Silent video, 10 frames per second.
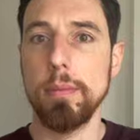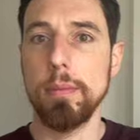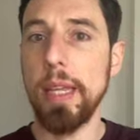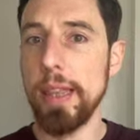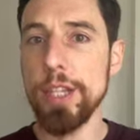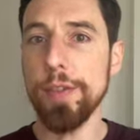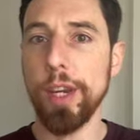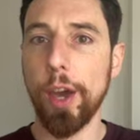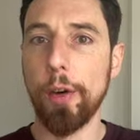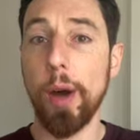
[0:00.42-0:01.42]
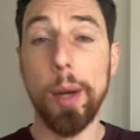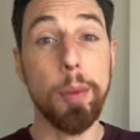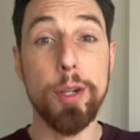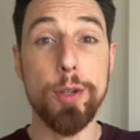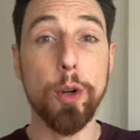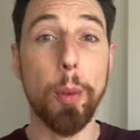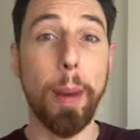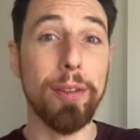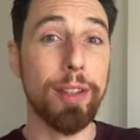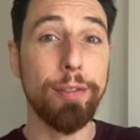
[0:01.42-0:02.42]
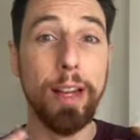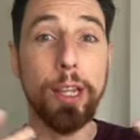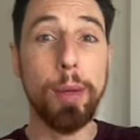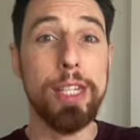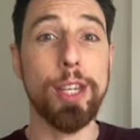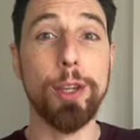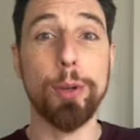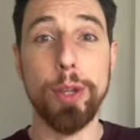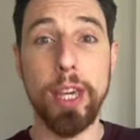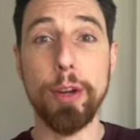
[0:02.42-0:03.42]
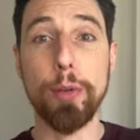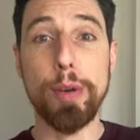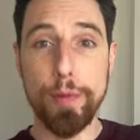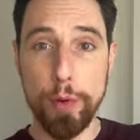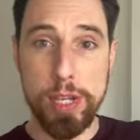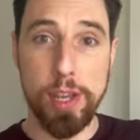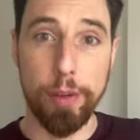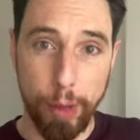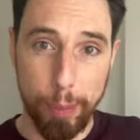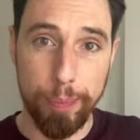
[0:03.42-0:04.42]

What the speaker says: In this video, I'm going to talk about evaluating your year in voiceover.